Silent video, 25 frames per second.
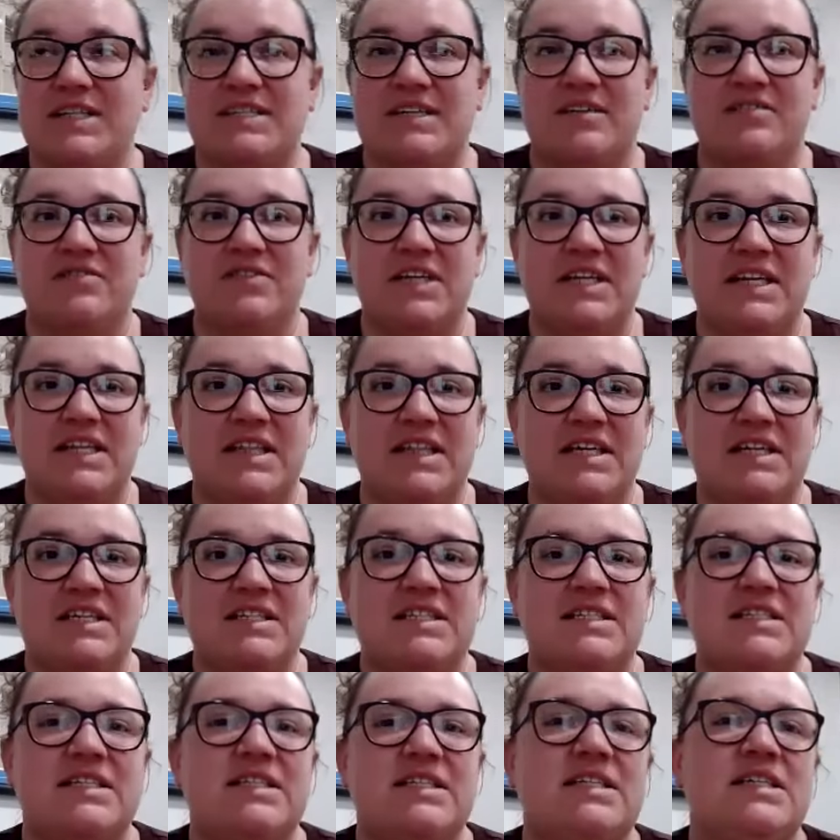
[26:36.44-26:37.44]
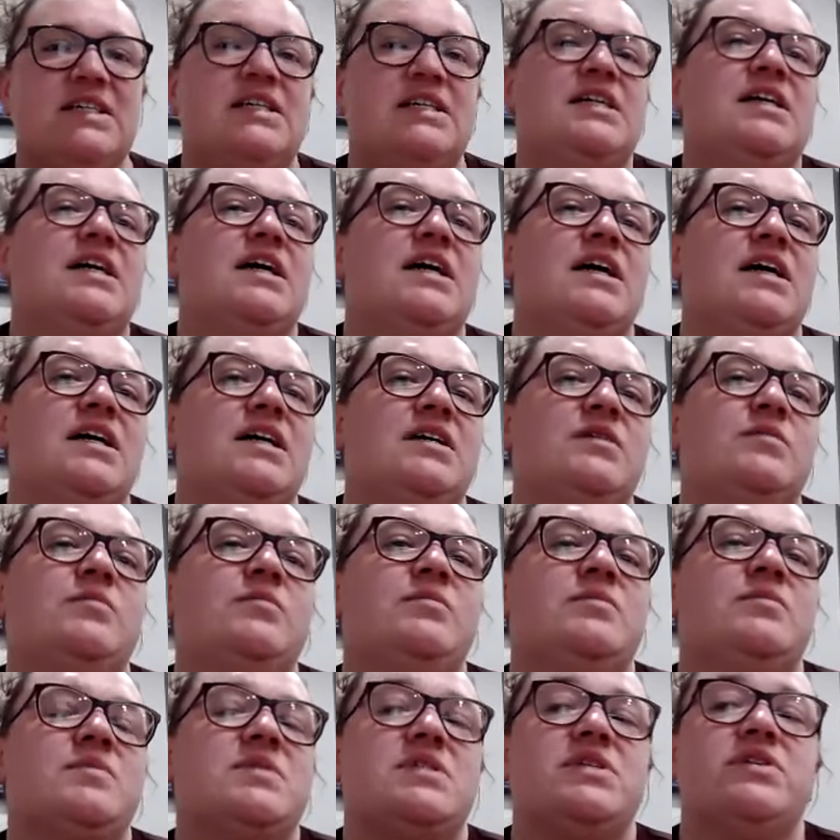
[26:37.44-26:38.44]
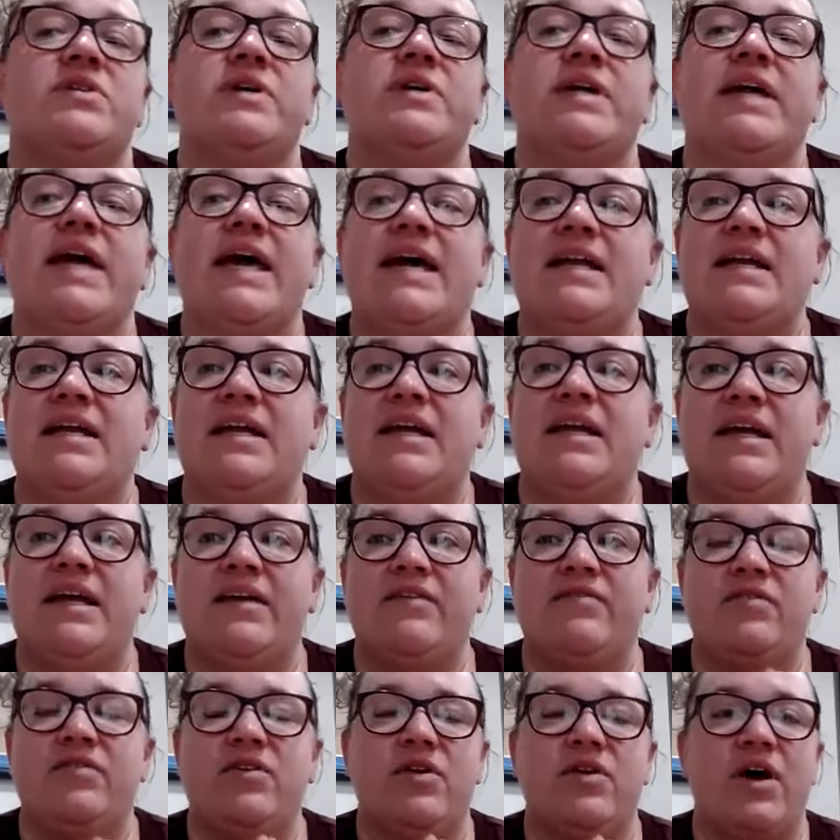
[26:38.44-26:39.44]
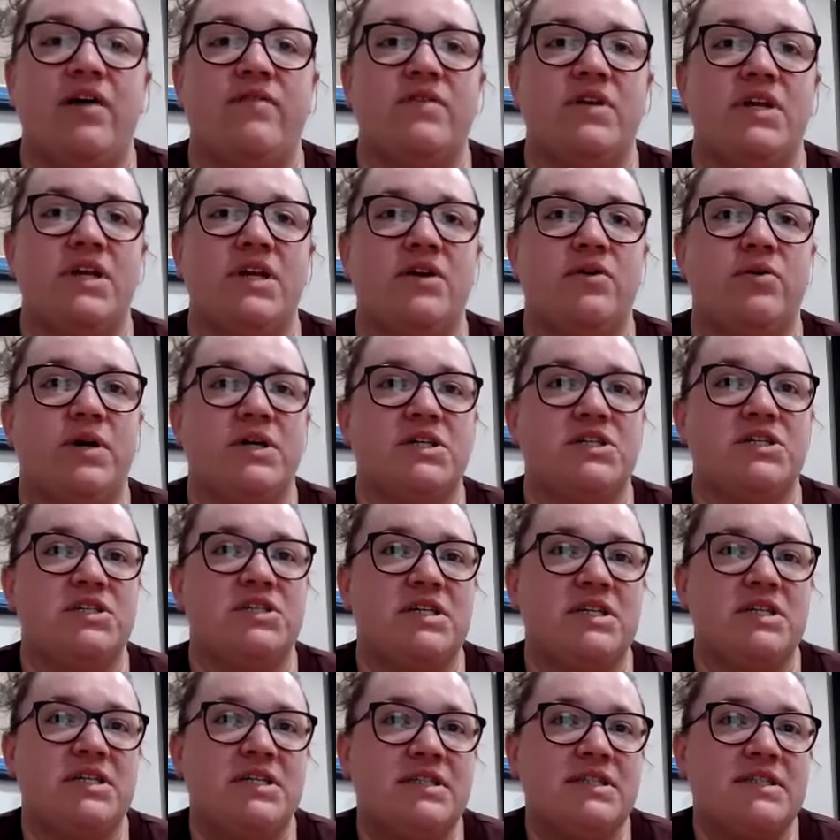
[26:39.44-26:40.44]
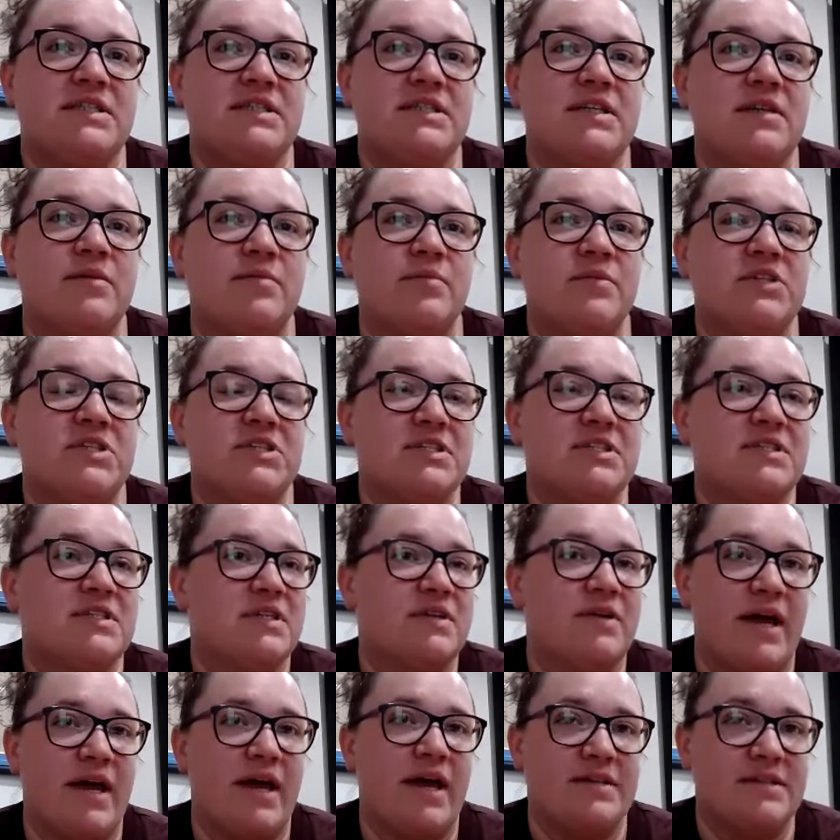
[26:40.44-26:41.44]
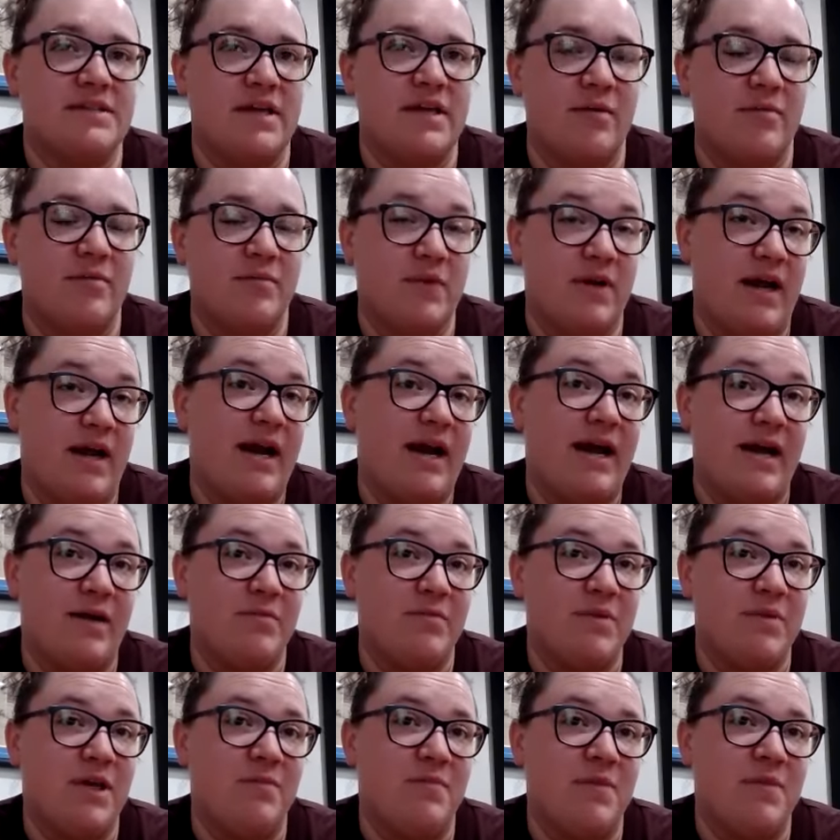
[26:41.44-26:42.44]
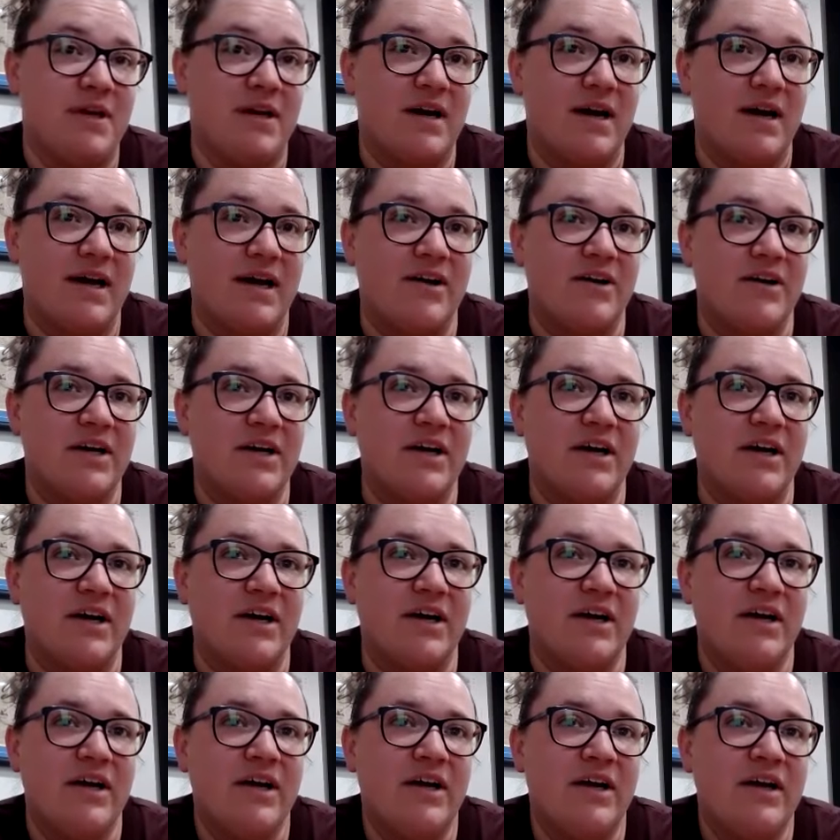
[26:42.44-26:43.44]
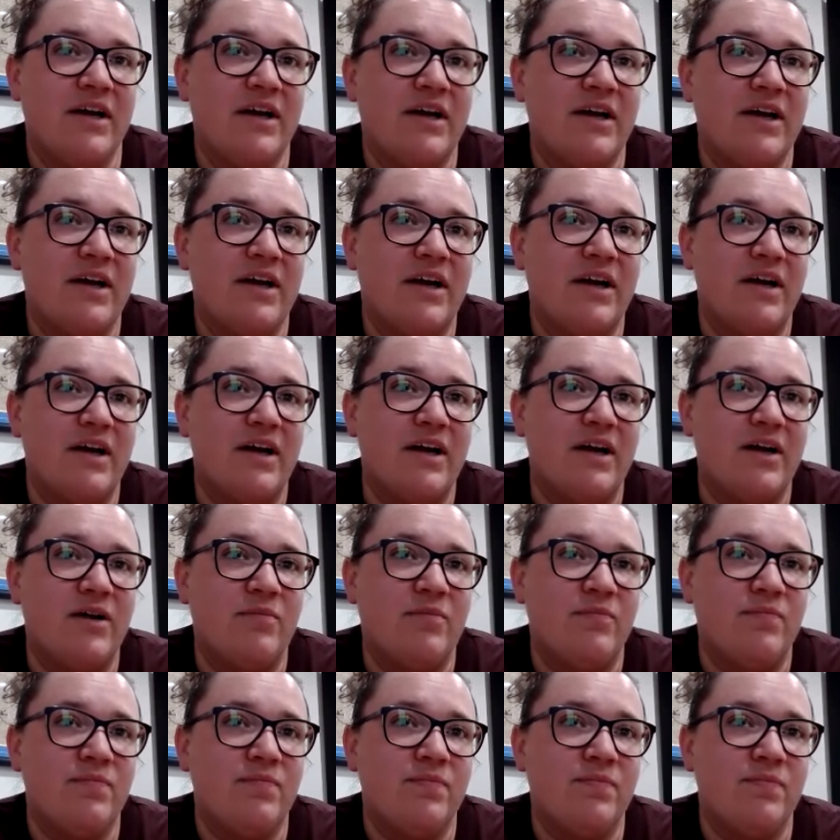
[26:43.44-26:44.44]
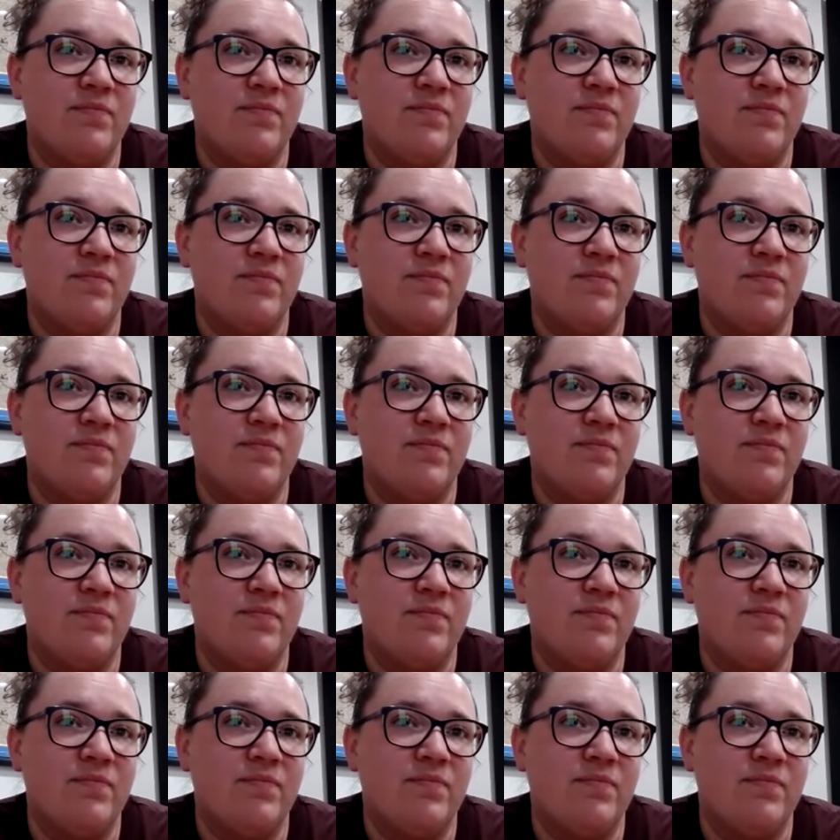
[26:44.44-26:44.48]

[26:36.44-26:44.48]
stuff like this. So again, if you have any questions, just as and I am keeping an eye out here. Does